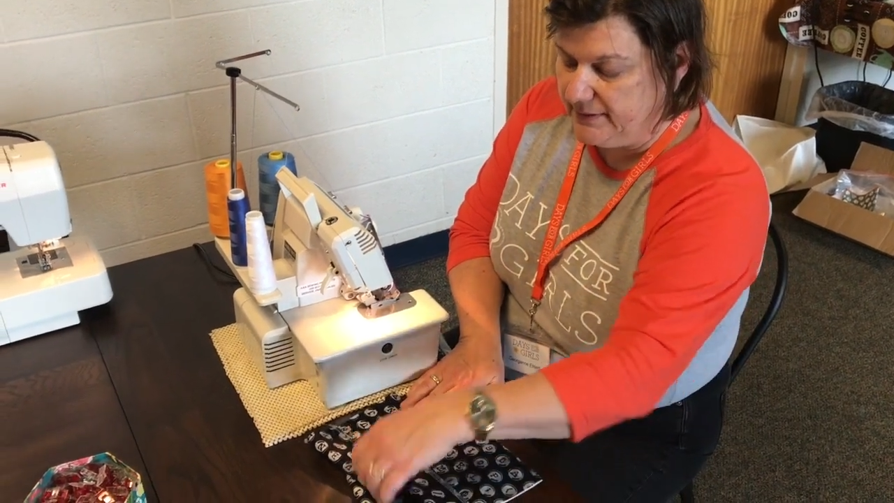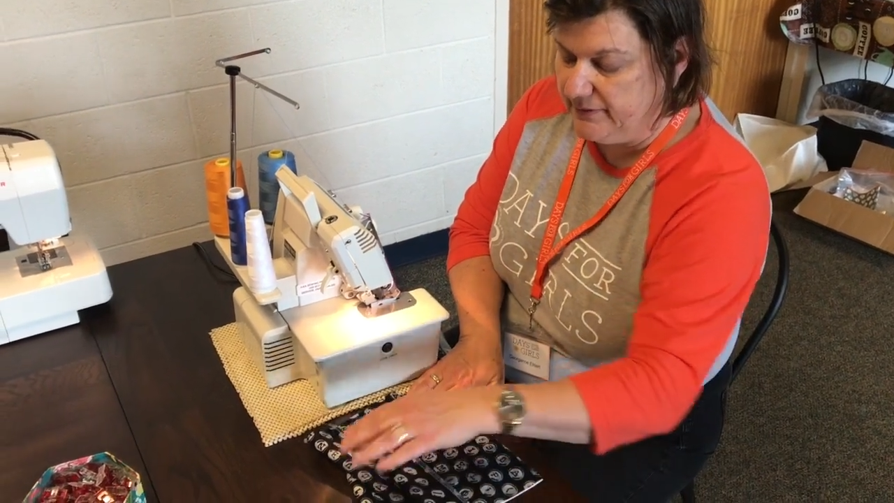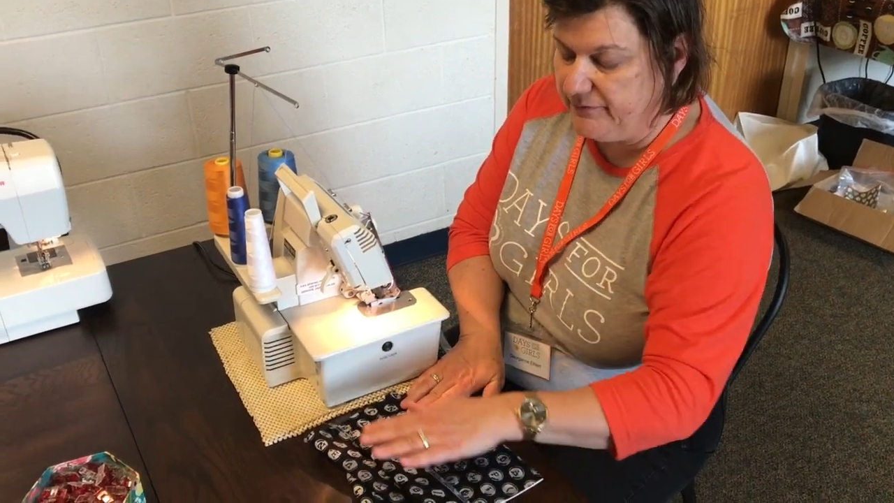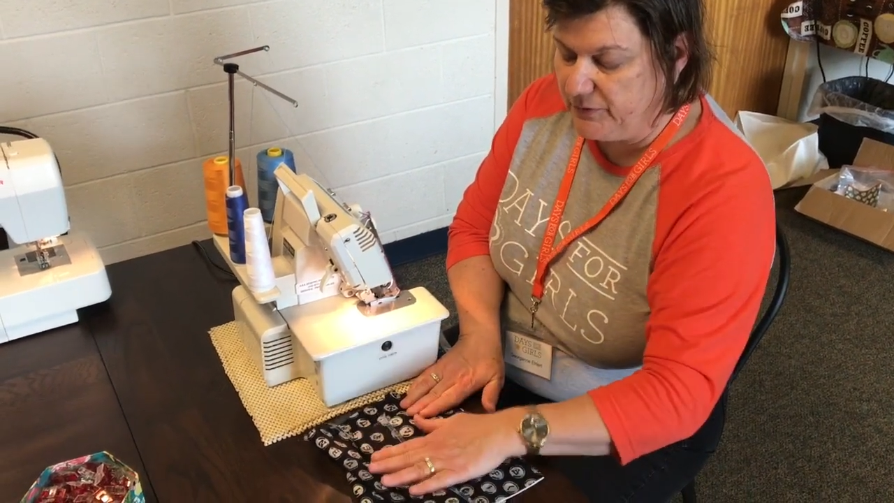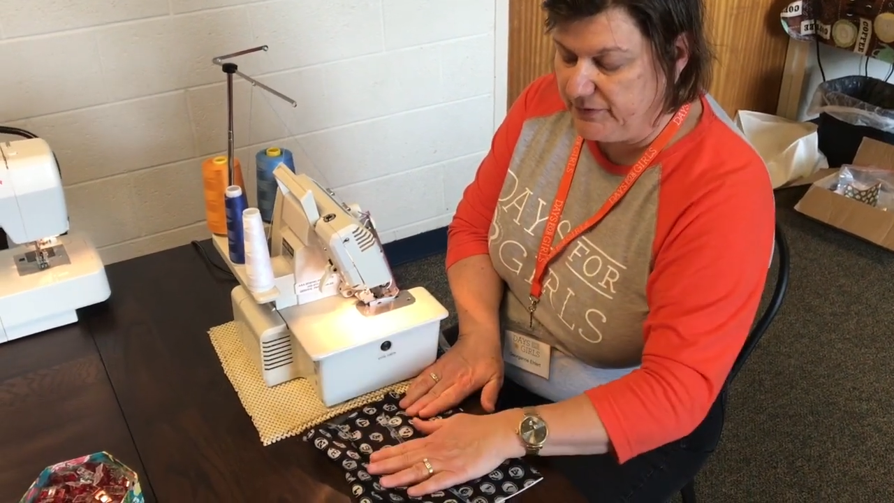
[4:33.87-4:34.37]

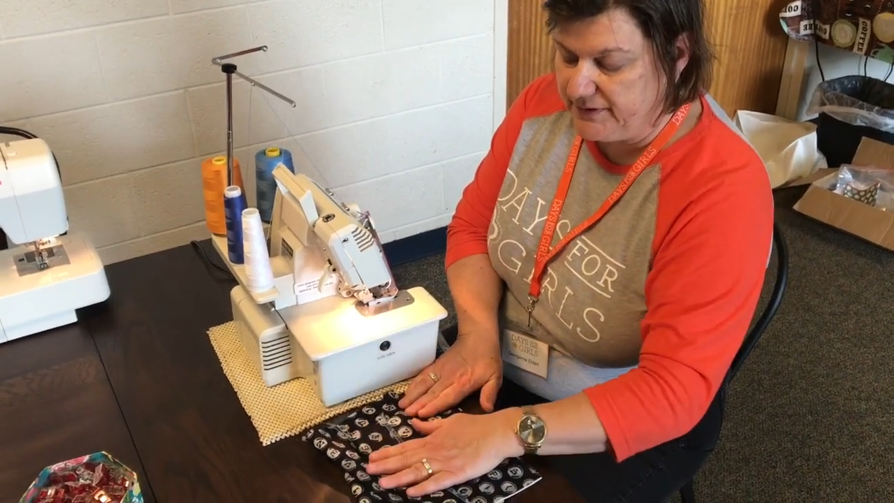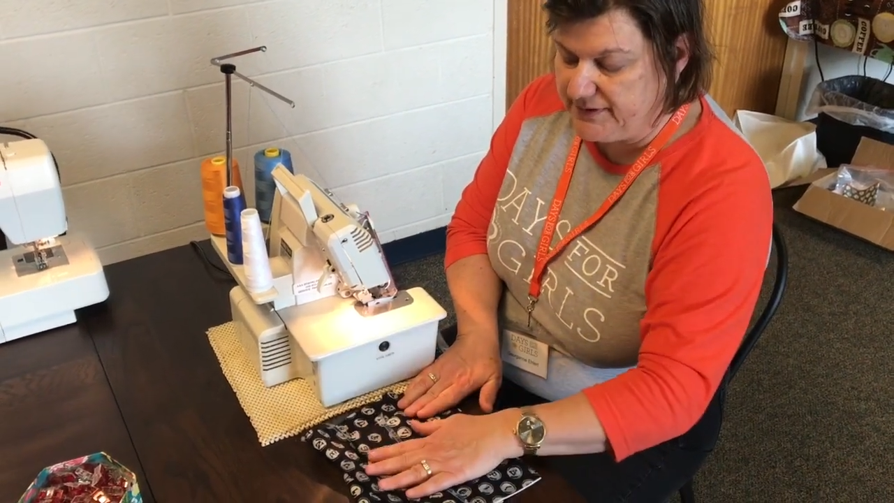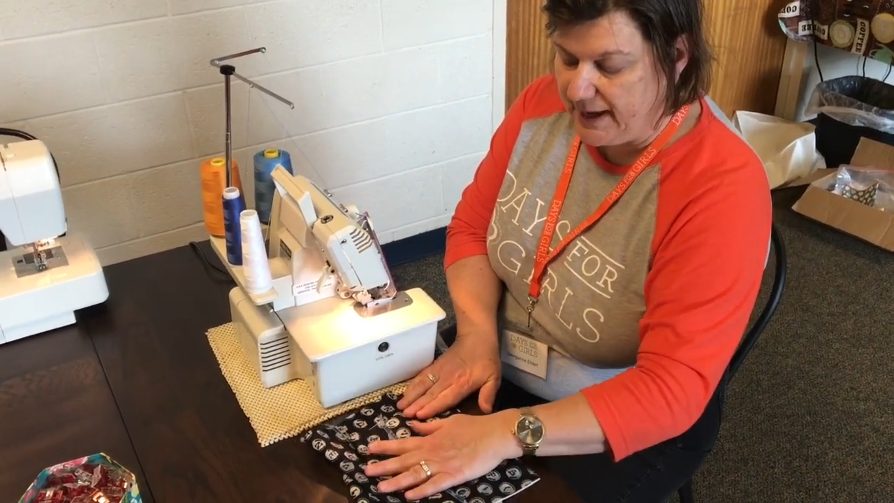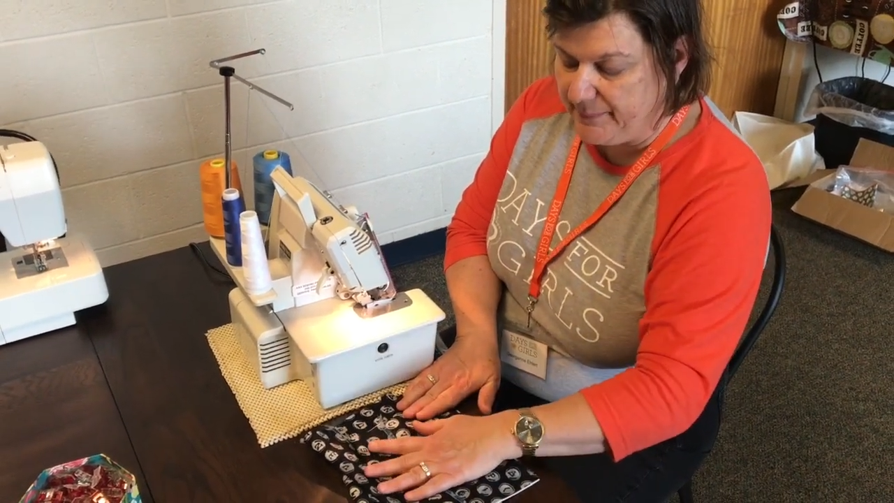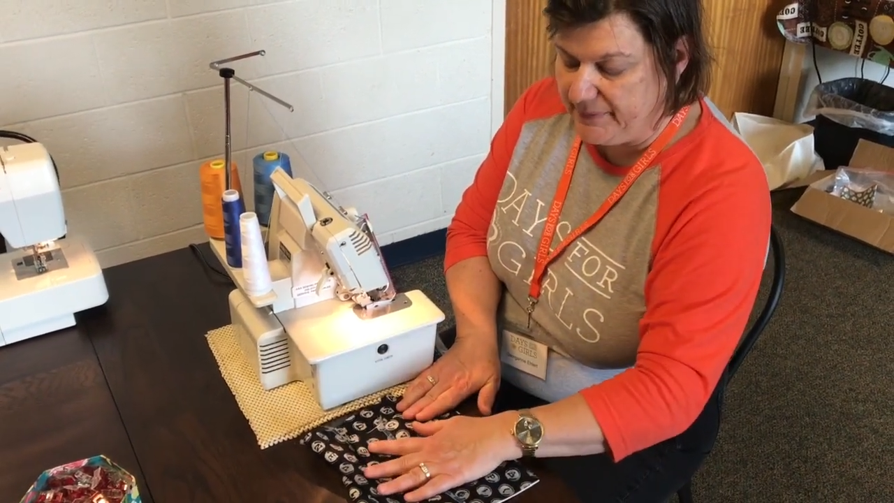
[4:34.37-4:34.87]
You fold the
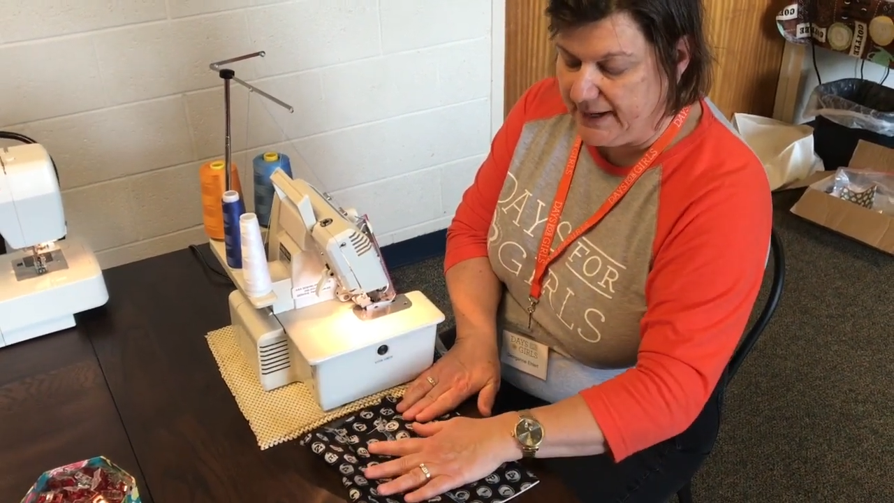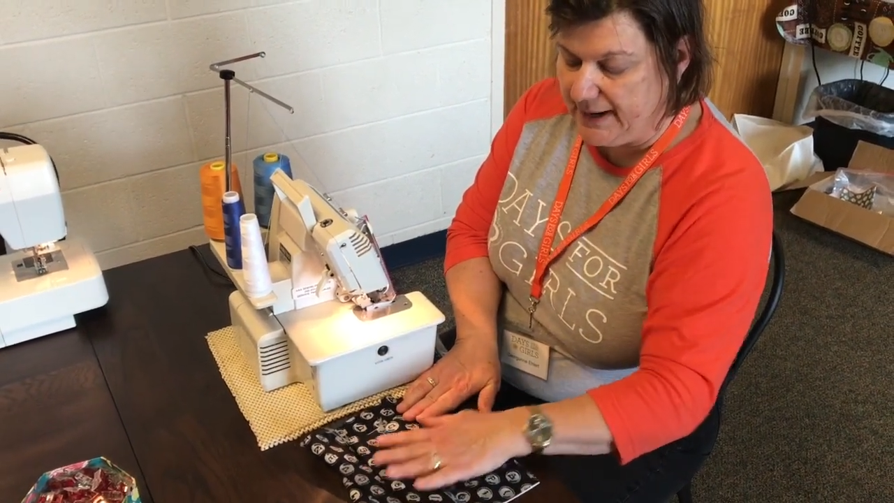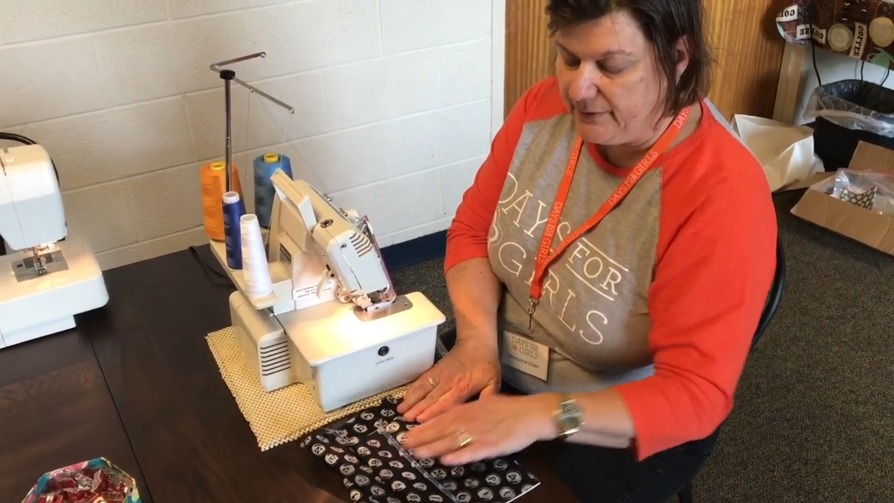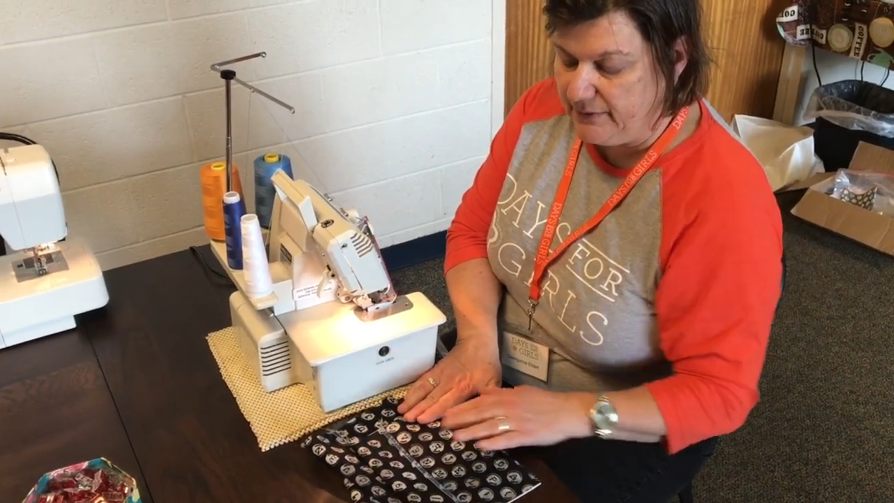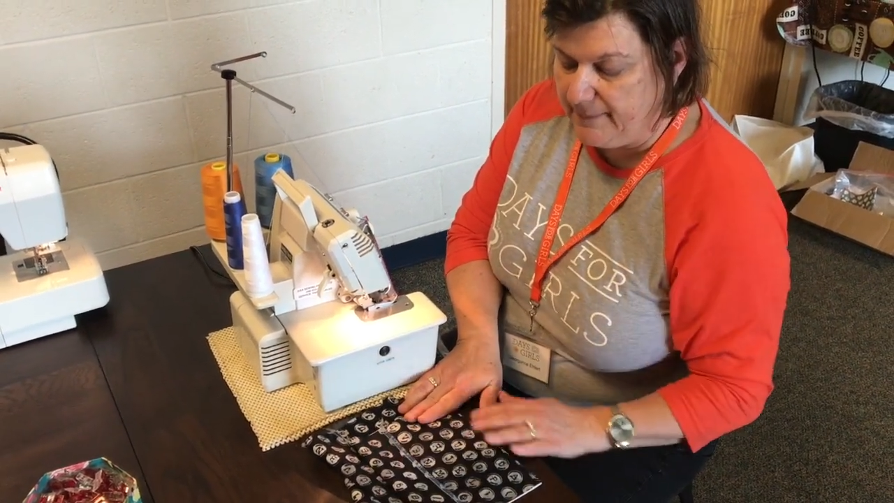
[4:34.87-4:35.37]
top
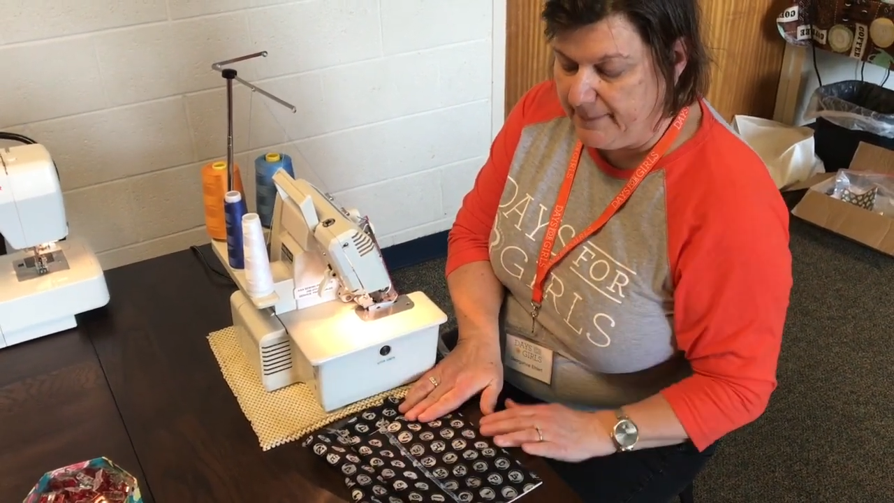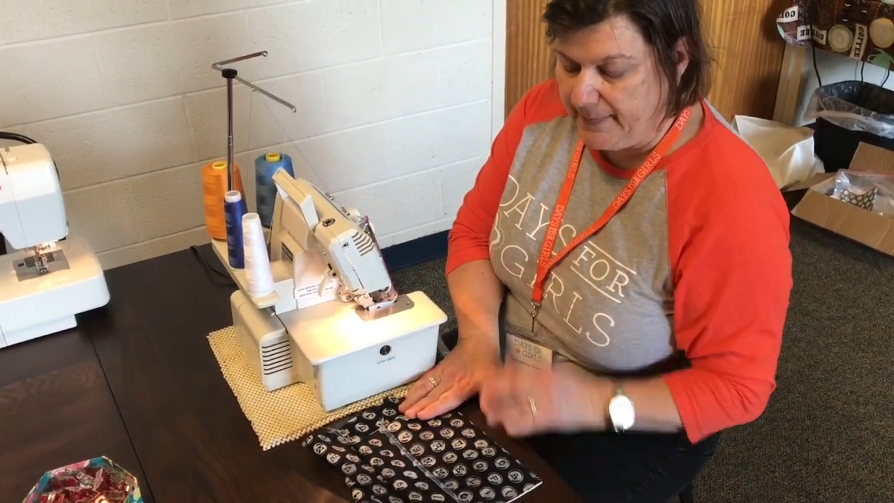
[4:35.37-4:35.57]
down